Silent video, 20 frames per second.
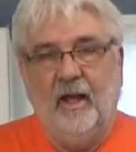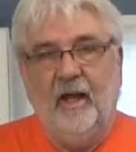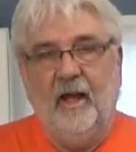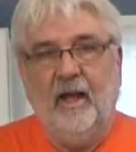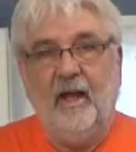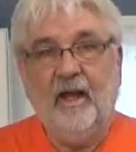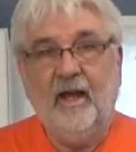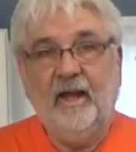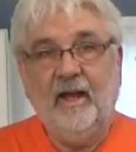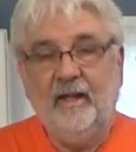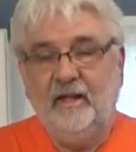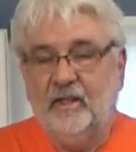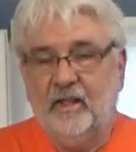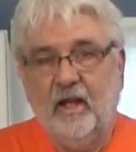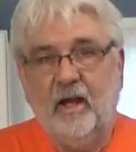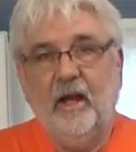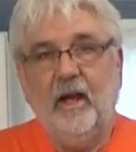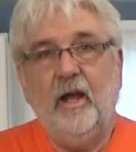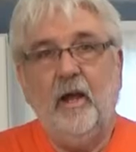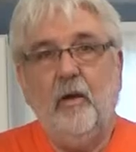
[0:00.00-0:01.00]
Hey,
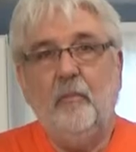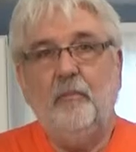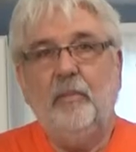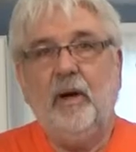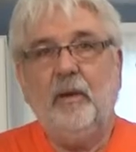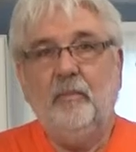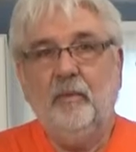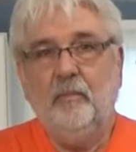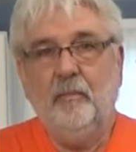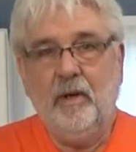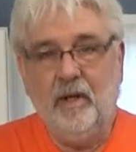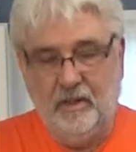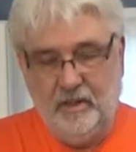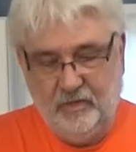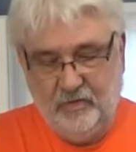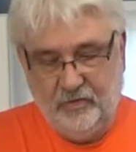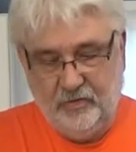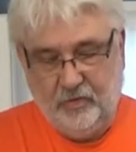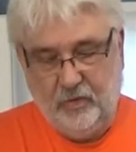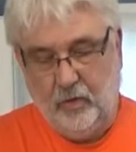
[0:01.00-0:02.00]
today on Bub and
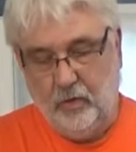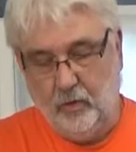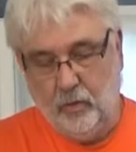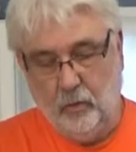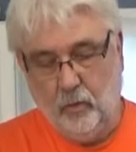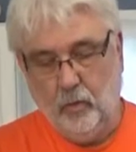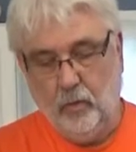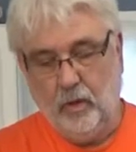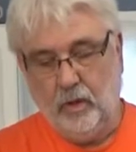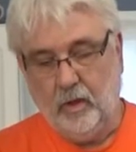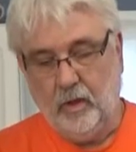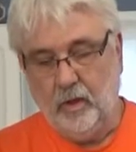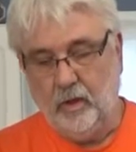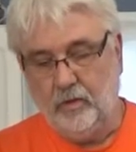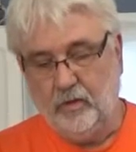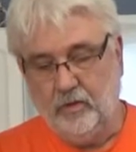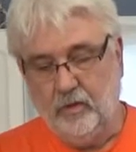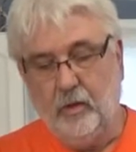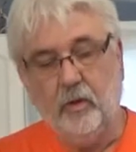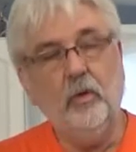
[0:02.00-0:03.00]
Mother's, we're going
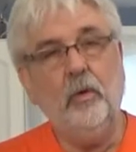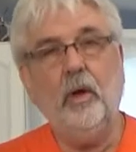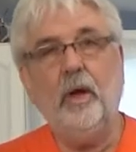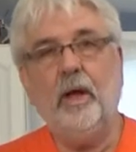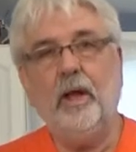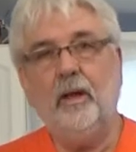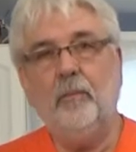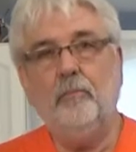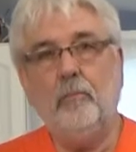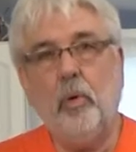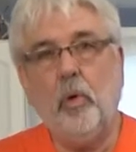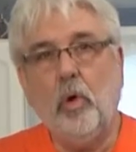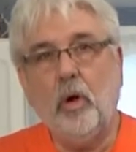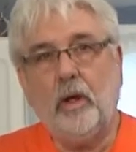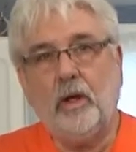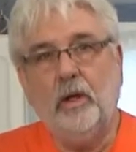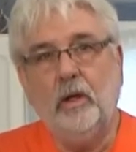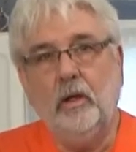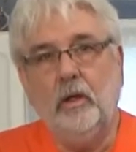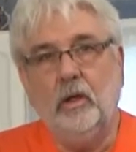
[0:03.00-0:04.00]
to do a
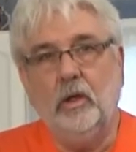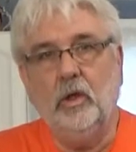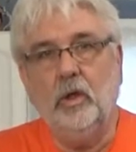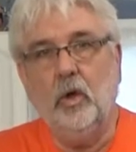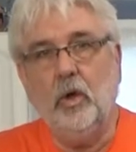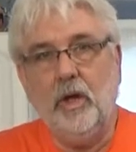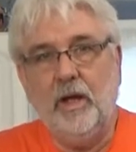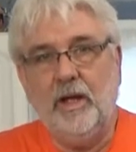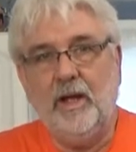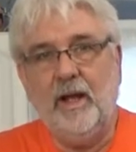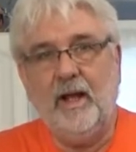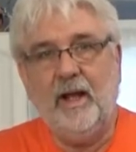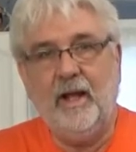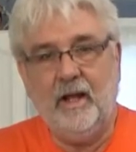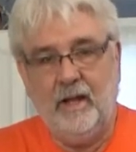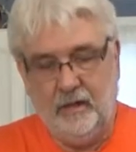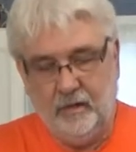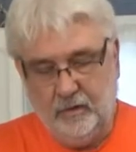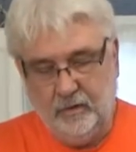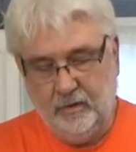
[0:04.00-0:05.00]
pork loin
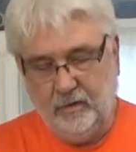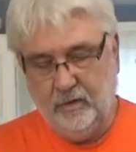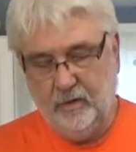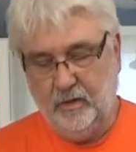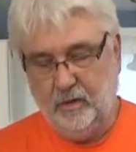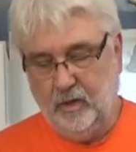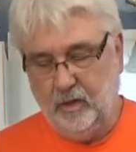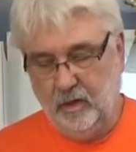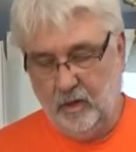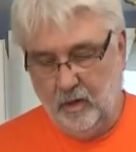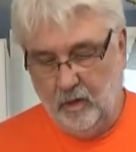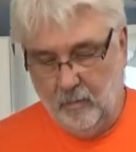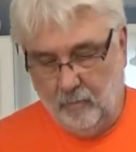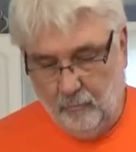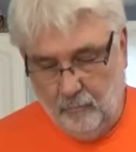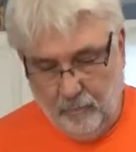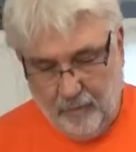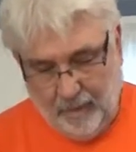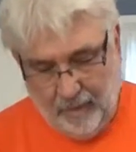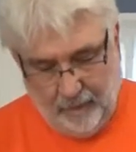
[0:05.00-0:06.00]
end,
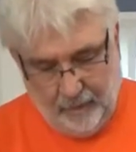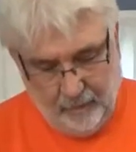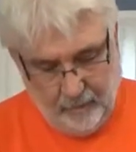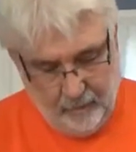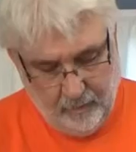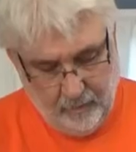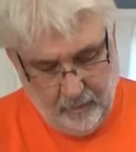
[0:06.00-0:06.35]
but